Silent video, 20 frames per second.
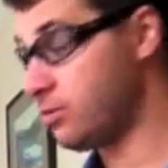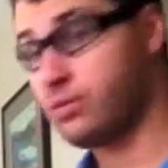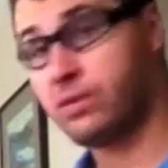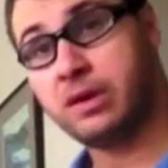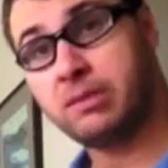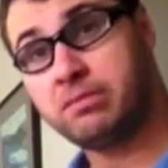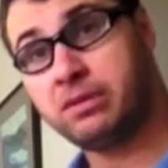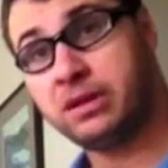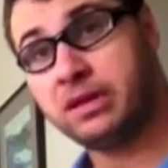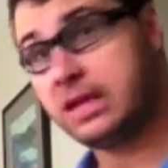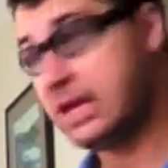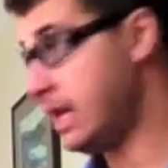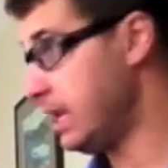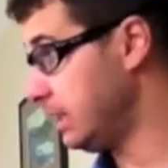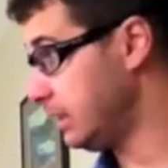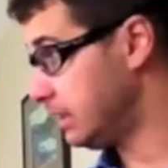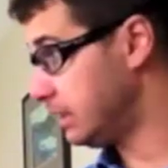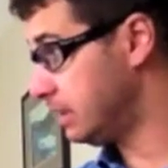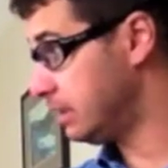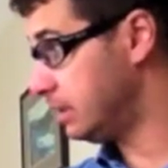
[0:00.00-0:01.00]
to
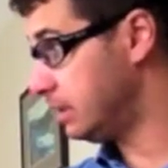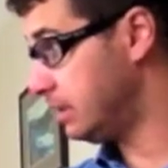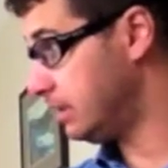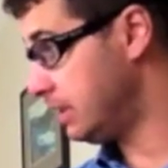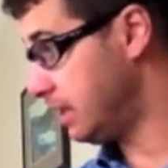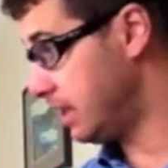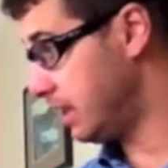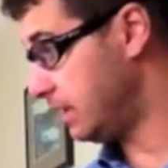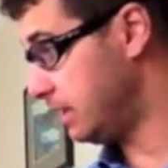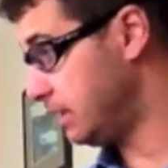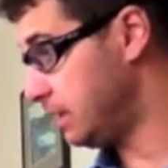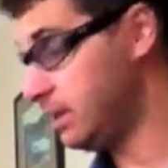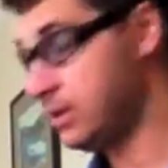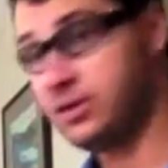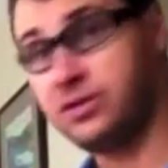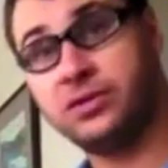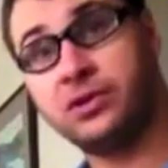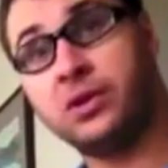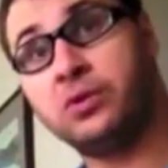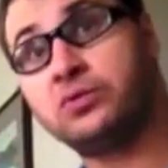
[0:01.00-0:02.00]
replicate than
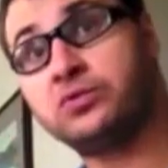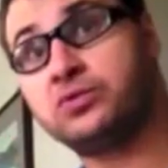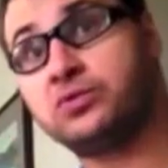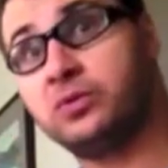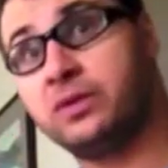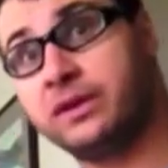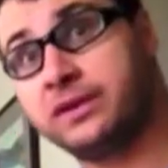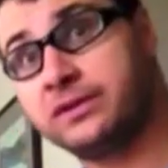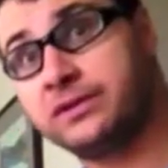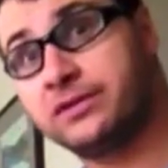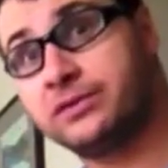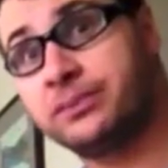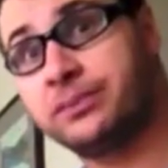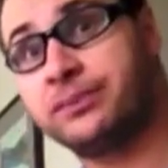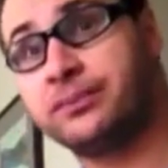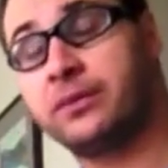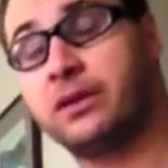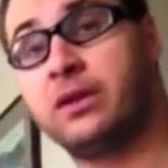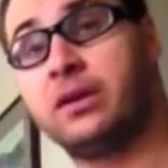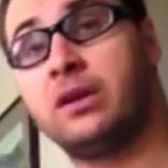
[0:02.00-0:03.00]
those ones.
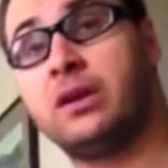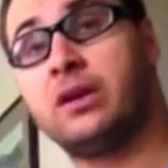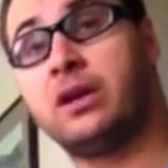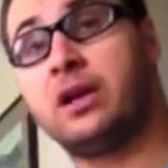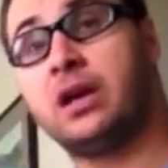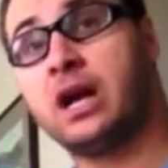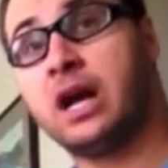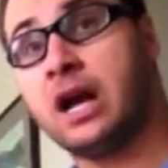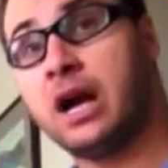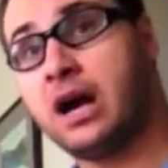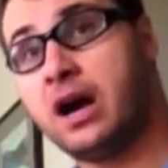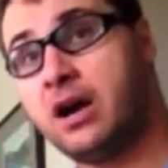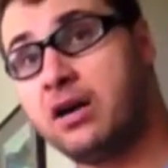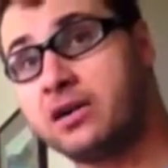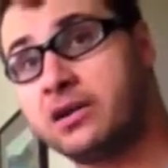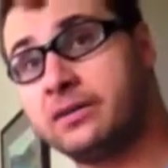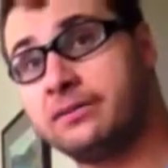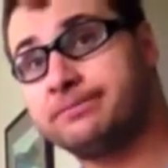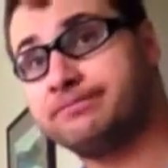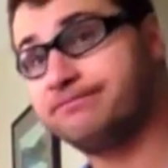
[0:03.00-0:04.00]
How
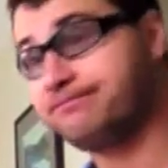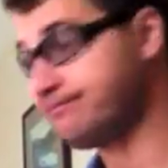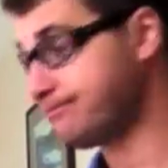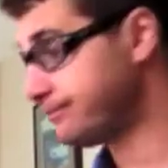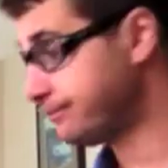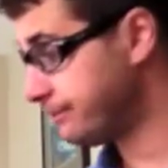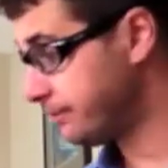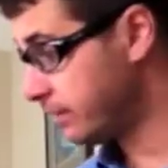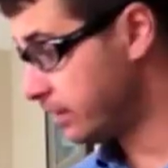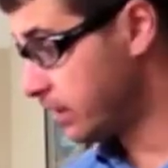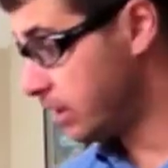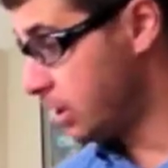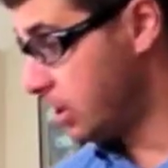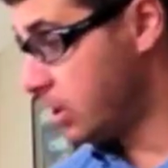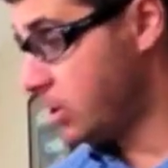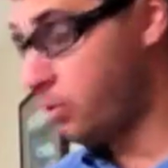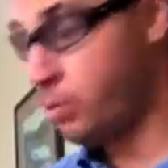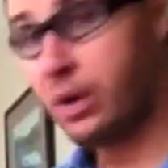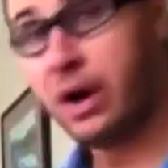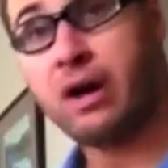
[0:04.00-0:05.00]
come?
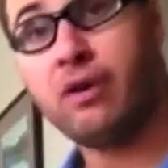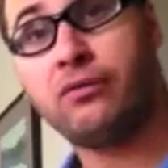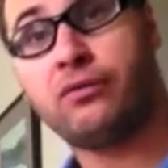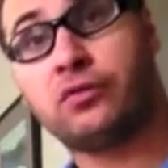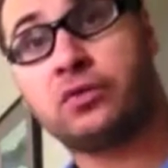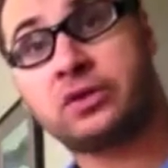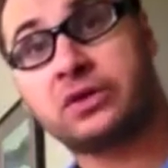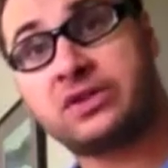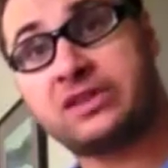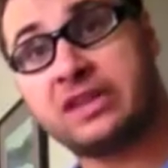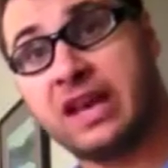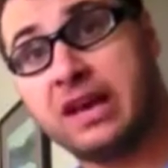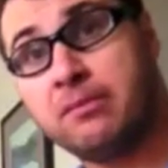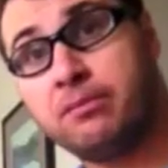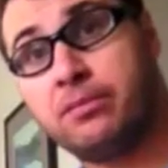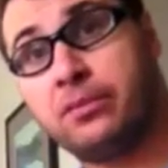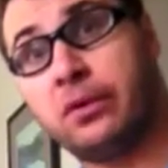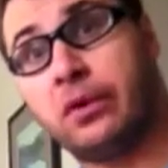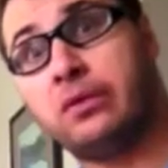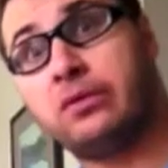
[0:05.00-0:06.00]
Well, for
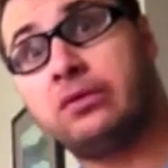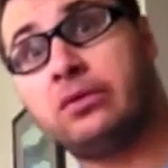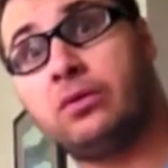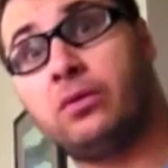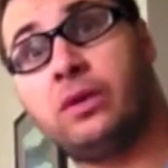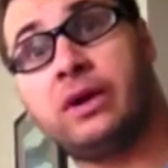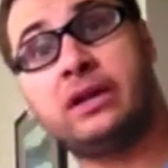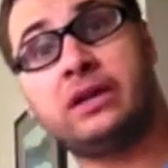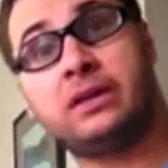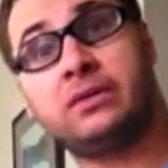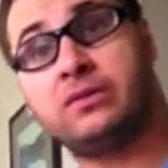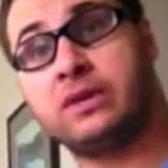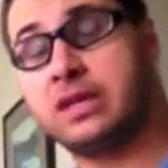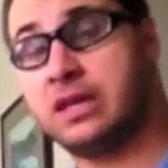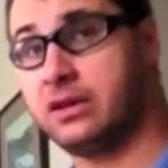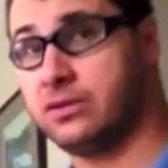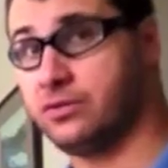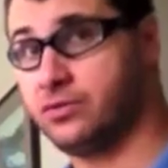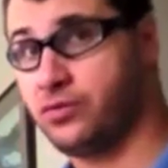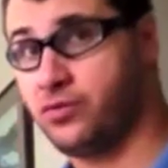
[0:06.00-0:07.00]
example, one that we
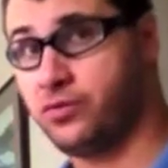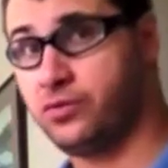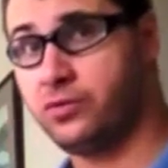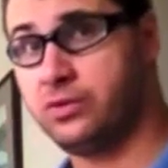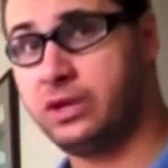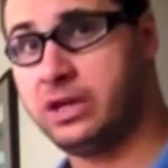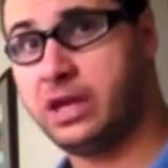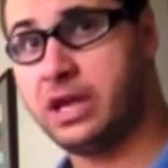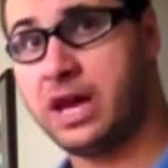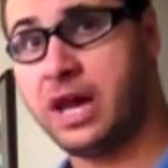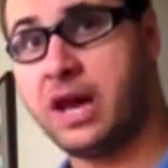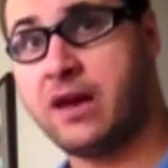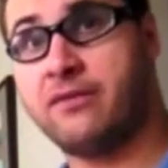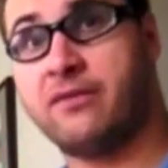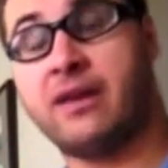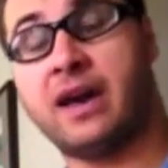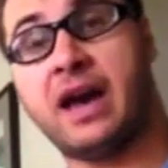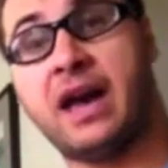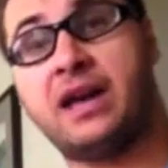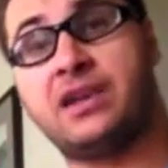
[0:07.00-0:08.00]
can truly
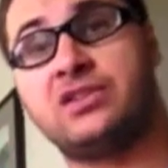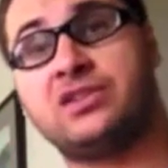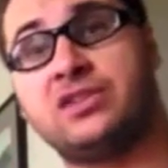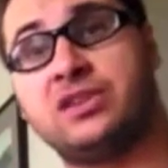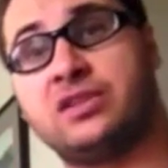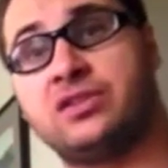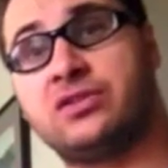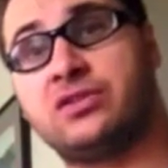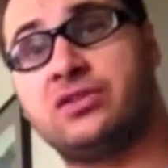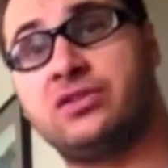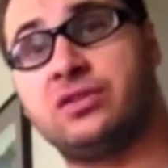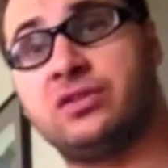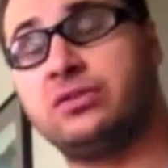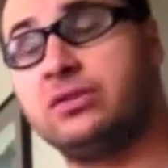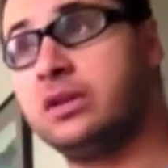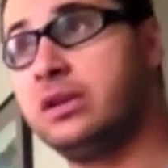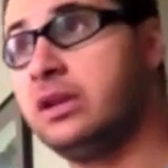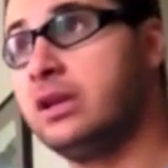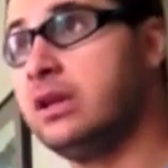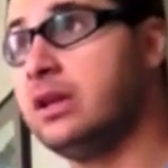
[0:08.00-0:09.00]
have access to
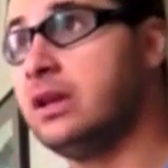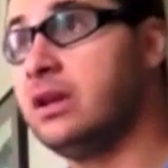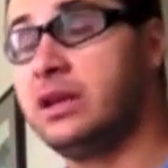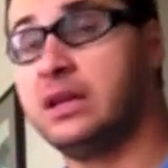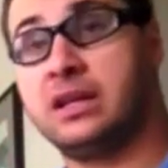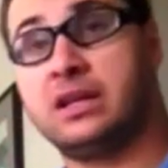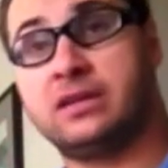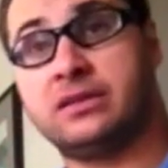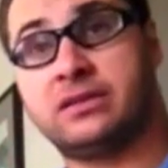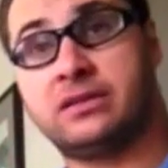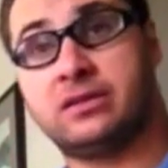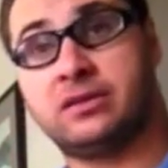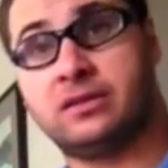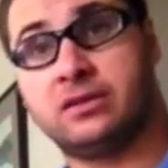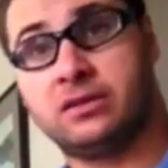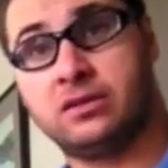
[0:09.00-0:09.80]
is